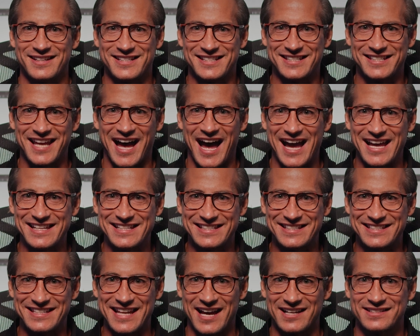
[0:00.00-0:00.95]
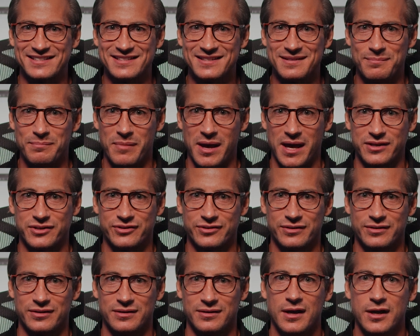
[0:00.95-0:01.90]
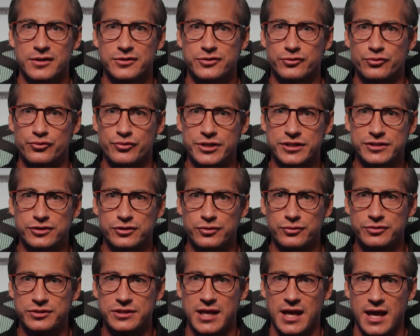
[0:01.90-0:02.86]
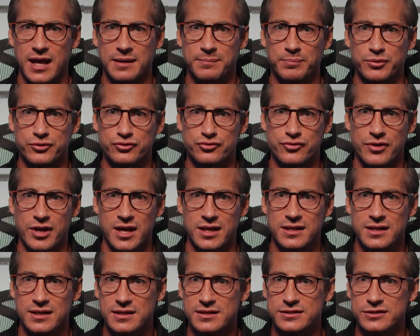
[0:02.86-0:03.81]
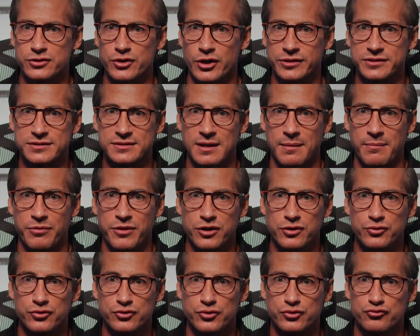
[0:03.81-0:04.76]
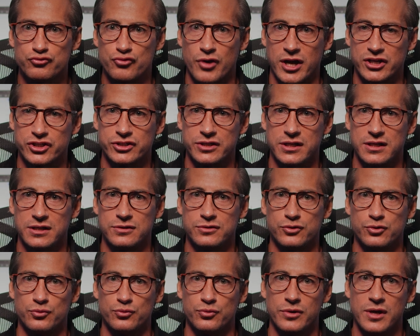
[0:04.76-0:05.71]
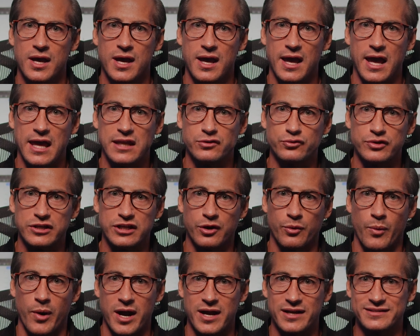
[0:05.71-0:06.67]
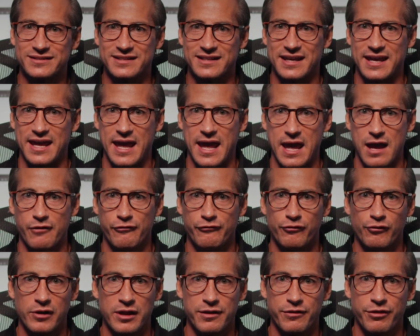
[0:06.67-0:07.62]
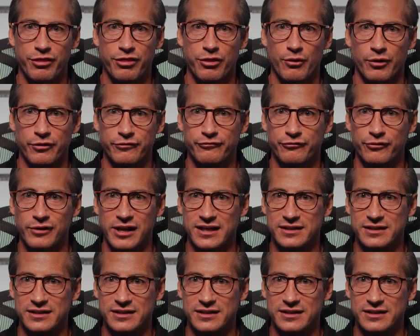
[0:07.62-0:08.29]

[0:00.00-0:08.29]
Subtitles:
size doesn't matter. The risk you take per trade is not something you should rush into. It requires careful and thoughtful